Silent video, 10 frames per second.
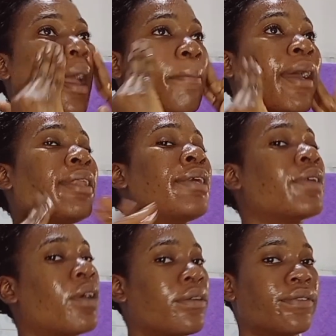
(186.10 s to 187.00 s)
I might
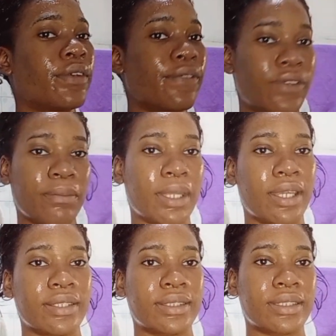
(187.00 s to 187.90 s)
leave it on for a few
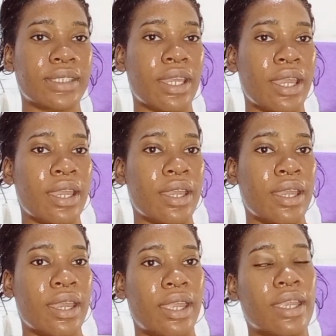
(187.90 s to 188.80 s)
minutes
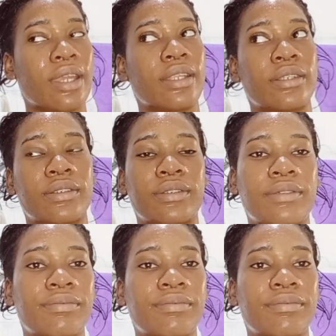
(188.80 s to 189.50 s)
and